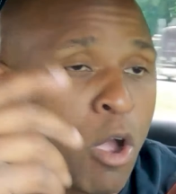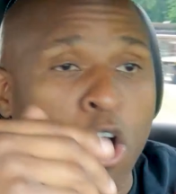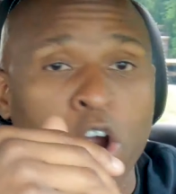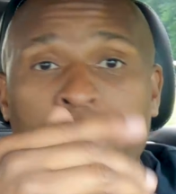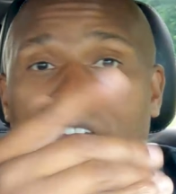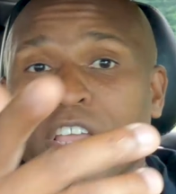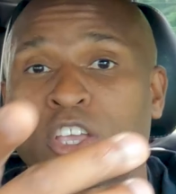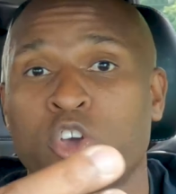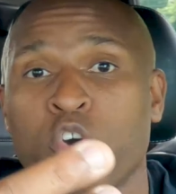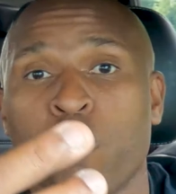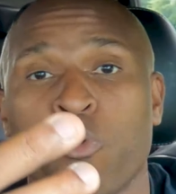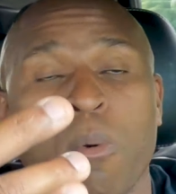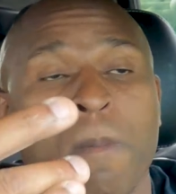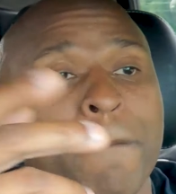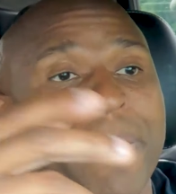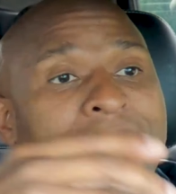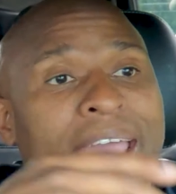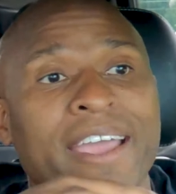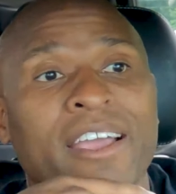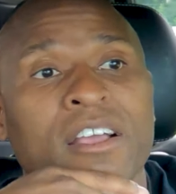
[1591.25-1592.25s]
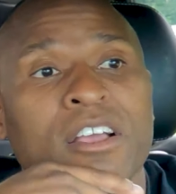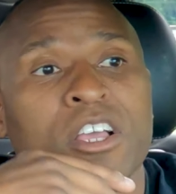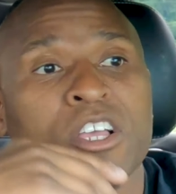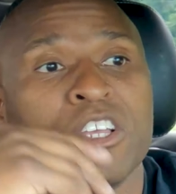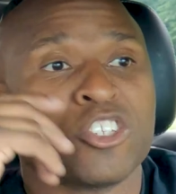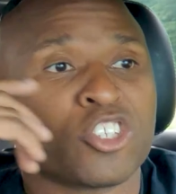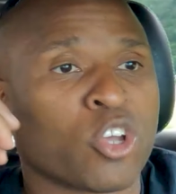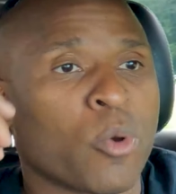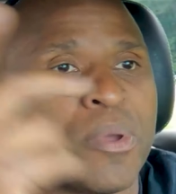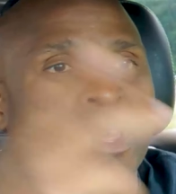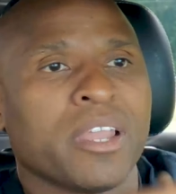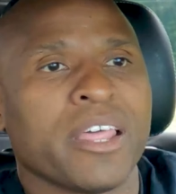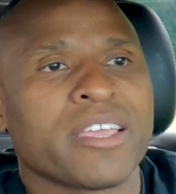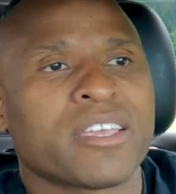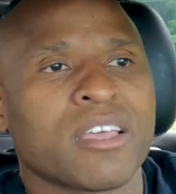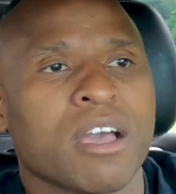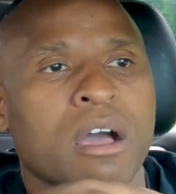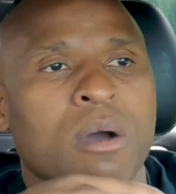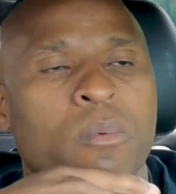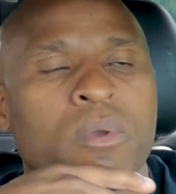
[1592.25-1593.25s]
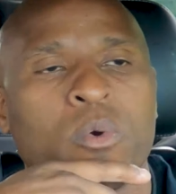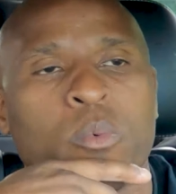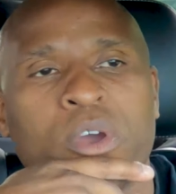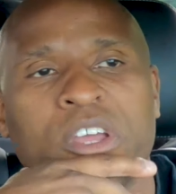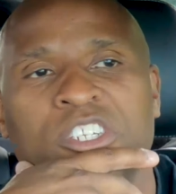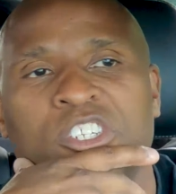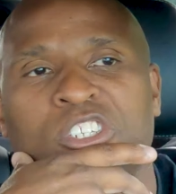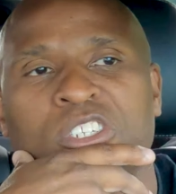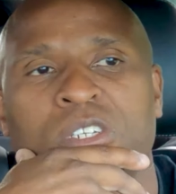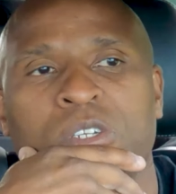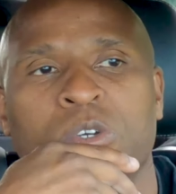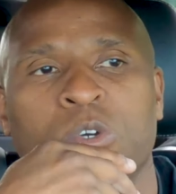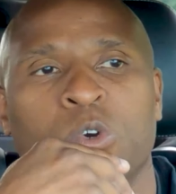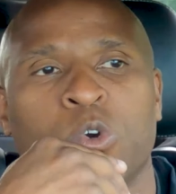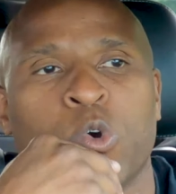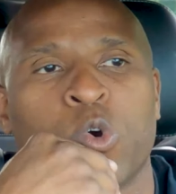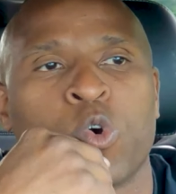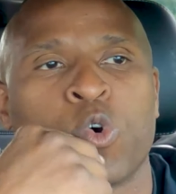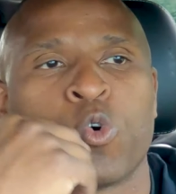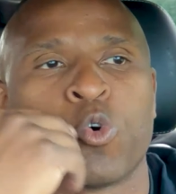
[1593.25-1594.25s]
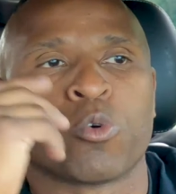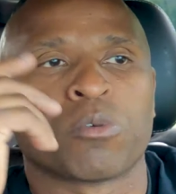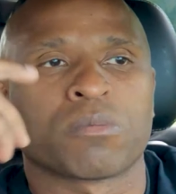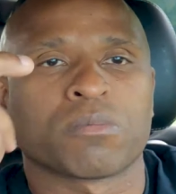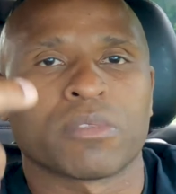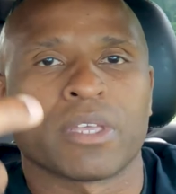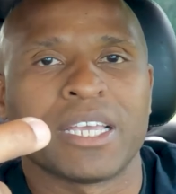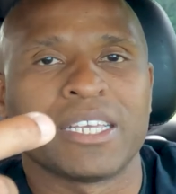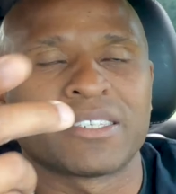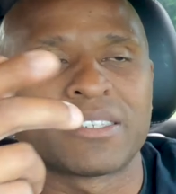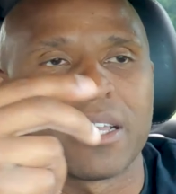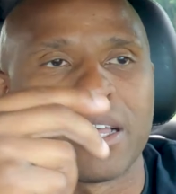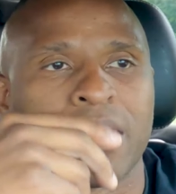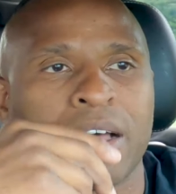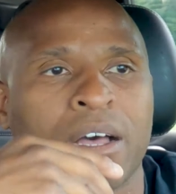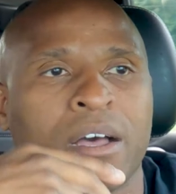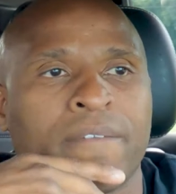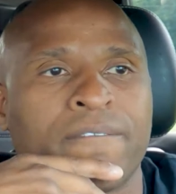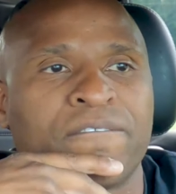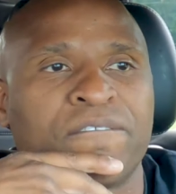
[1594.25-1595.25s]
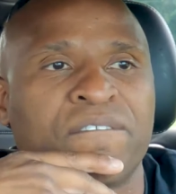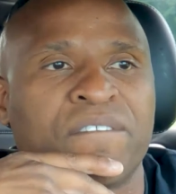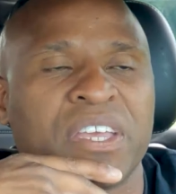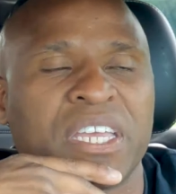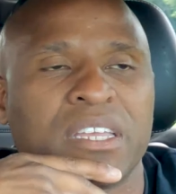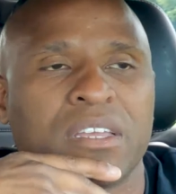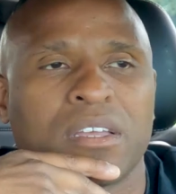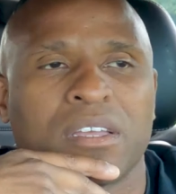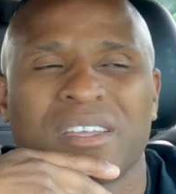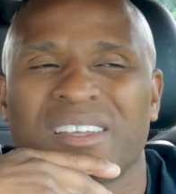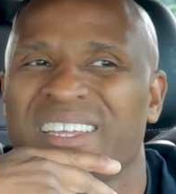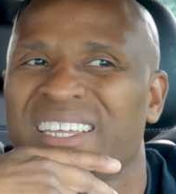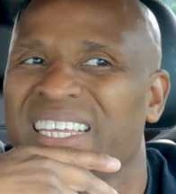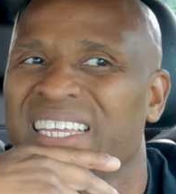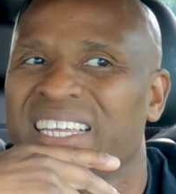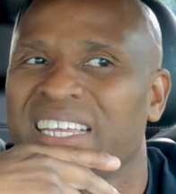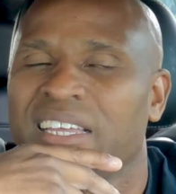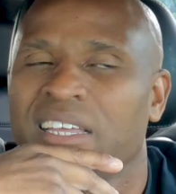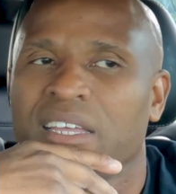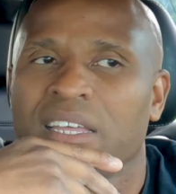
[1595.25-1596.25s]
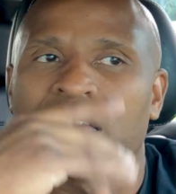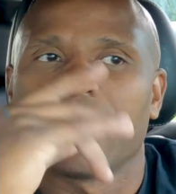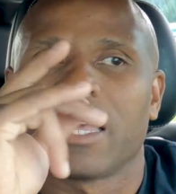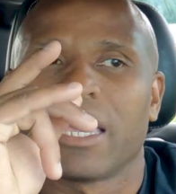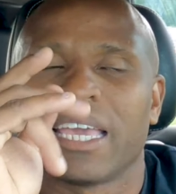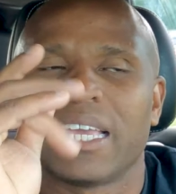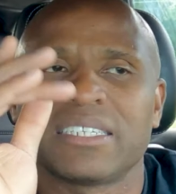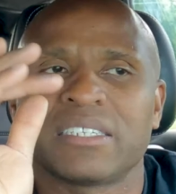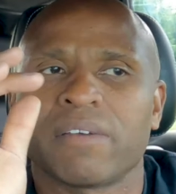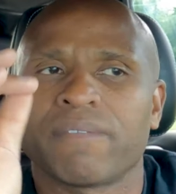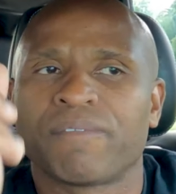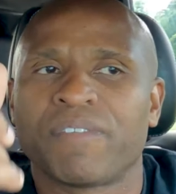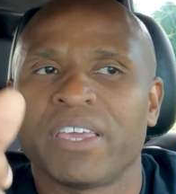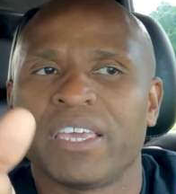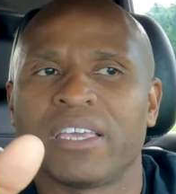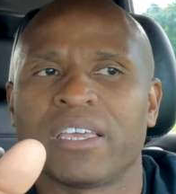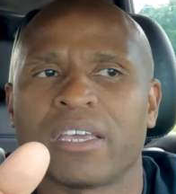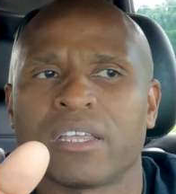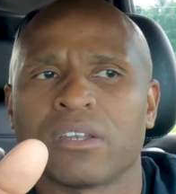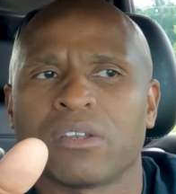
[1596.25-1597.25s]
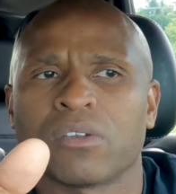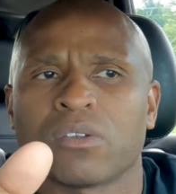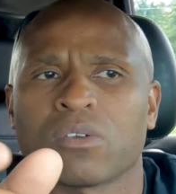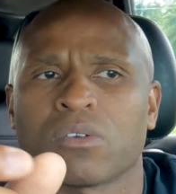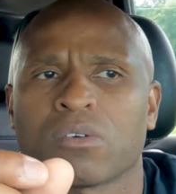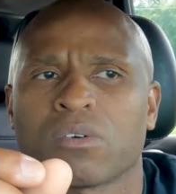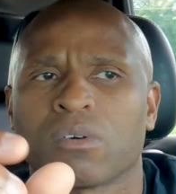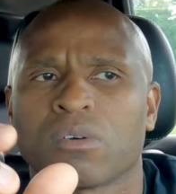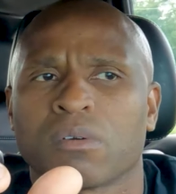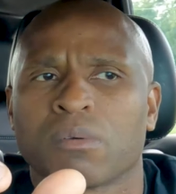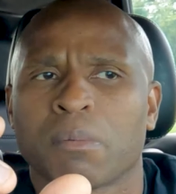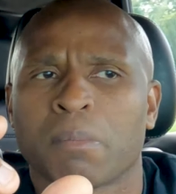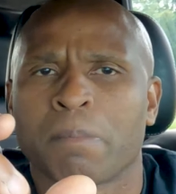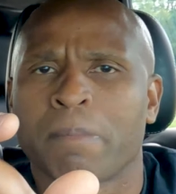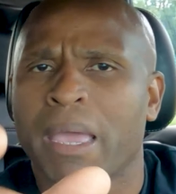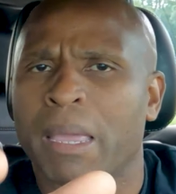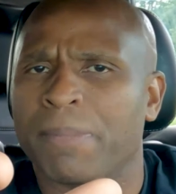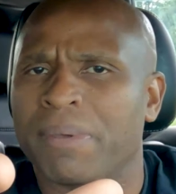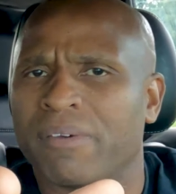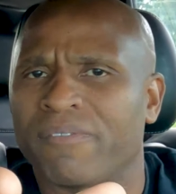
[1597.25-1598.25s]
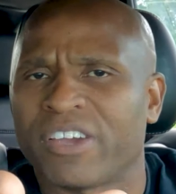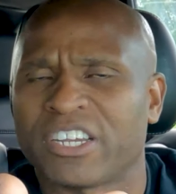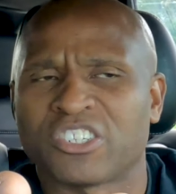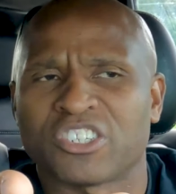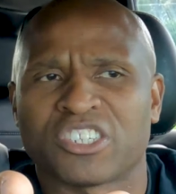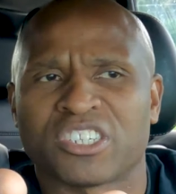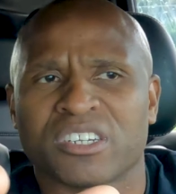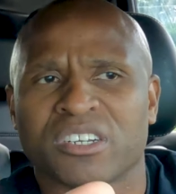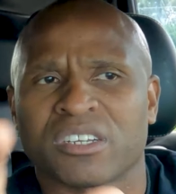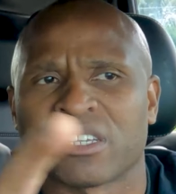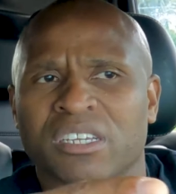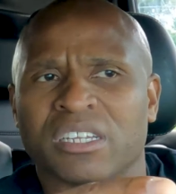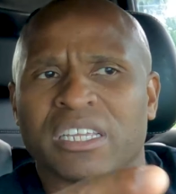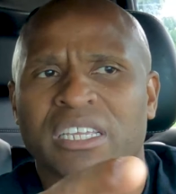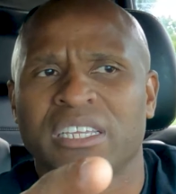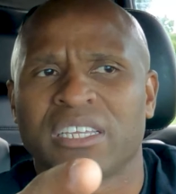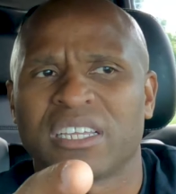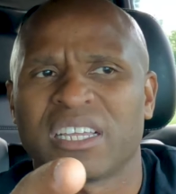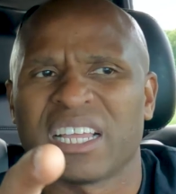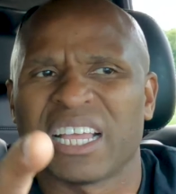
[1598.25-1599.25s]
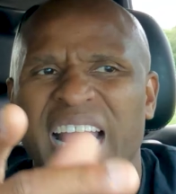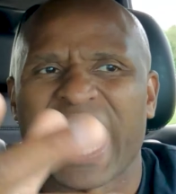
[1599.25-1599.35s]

All right, cool, back. So we link up. We went to he's a he's a vegan, maybe a vegetarian. He